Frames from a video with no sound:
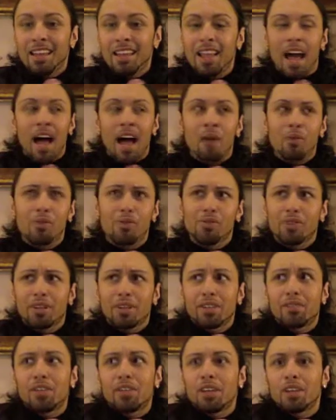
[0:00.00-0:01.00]
I wasn't
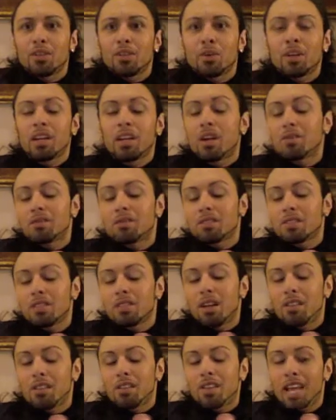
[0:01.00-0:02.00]
really feeling the weekend. You know, it was just
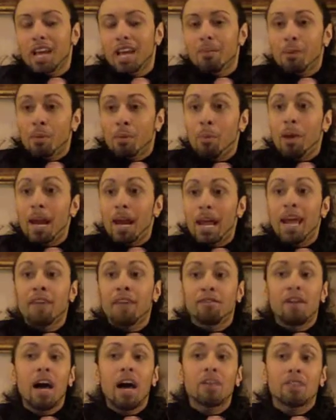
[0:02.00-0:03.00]
another day to me. But by
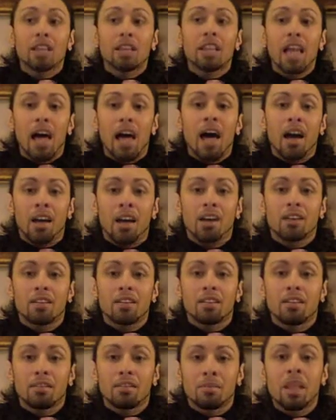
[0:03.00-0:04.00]
5 o'clock,
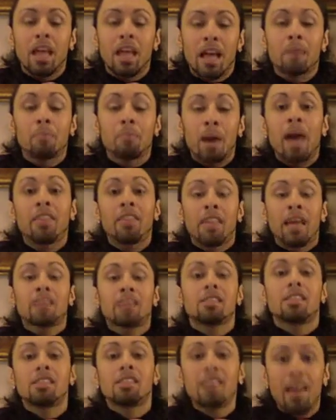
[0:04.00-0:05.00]
by the
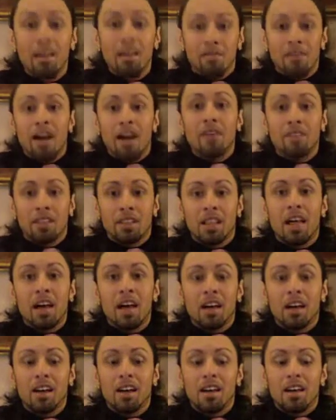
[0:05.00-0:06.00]
end of the day, 5
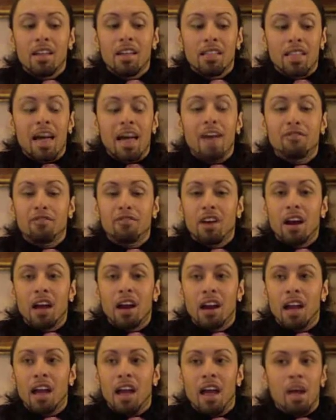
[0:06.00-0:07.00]
o'clock, that
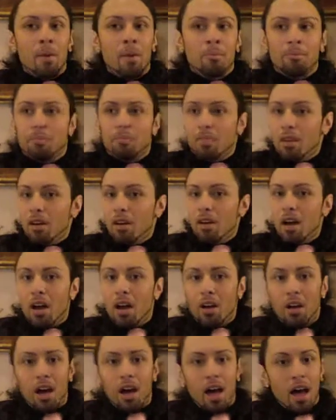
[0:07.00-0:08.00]
Friday,
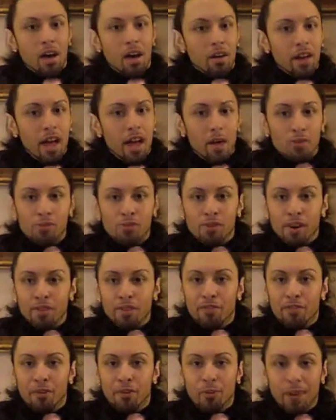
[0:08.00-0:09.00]
honey, I was
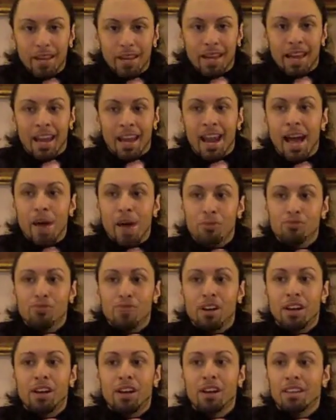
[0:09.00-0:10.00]
ready for the weekend. I was
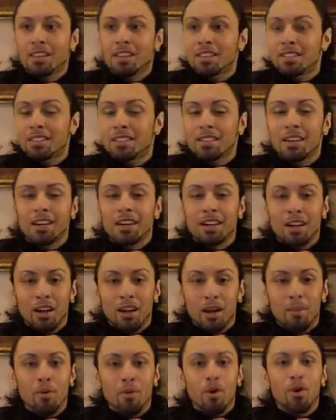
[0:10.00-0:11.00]
ready to
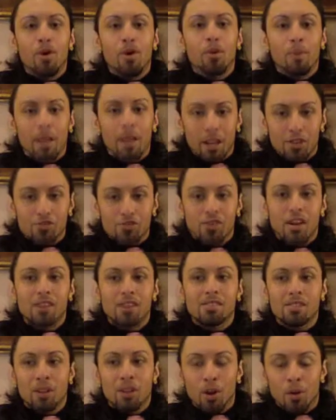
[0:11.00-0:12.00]
come home, get
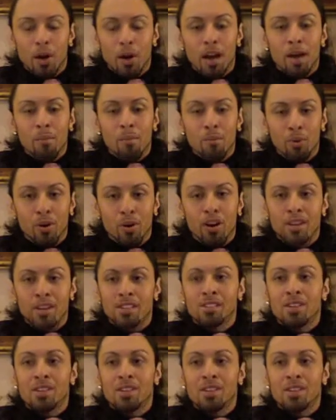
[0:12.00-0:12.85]
dressed, and go out and party.